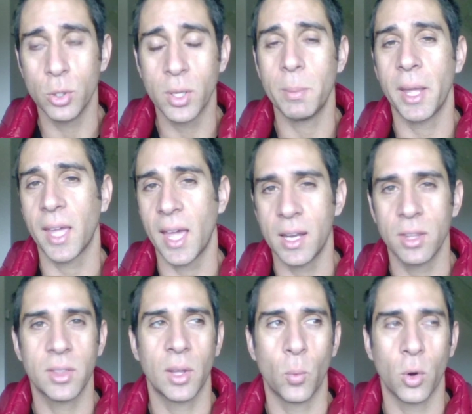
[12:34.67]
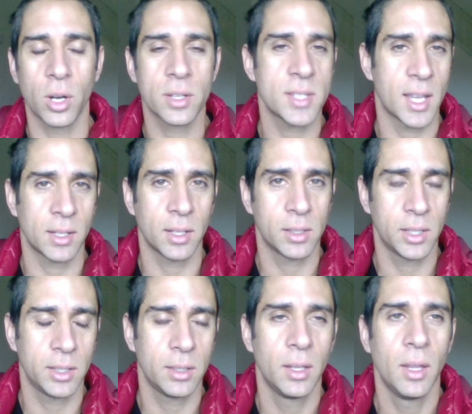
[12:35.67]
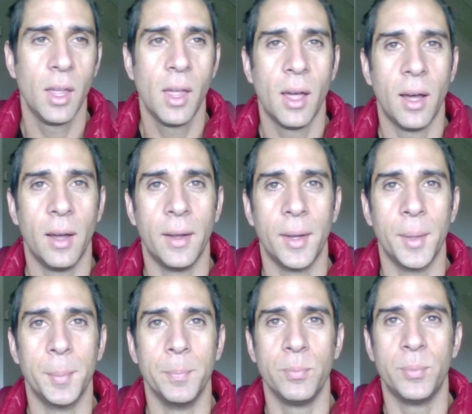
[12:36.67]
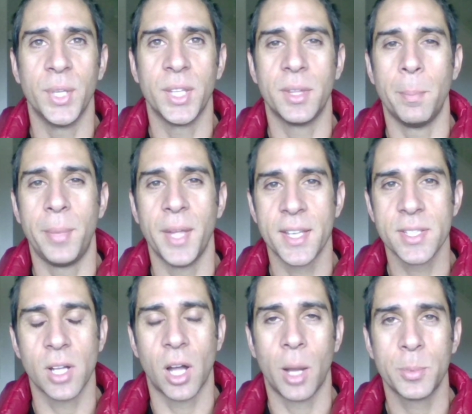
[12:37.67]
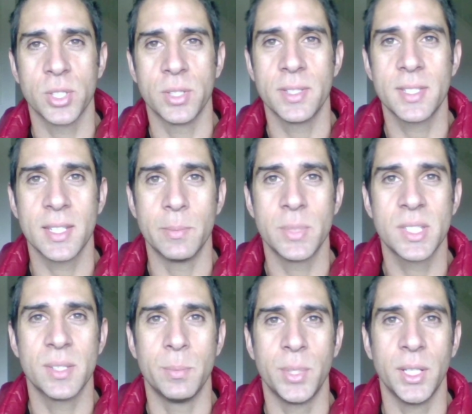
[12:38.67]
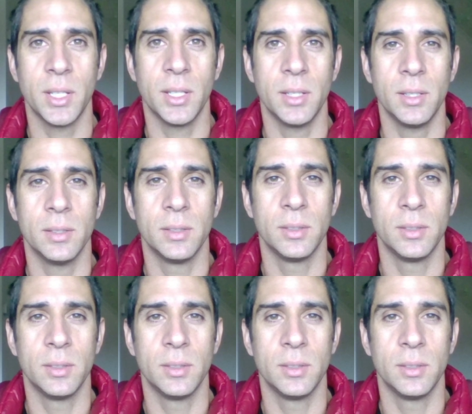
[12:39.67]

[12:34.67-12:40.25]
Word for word: You can make anything work technically, but the best option seems to be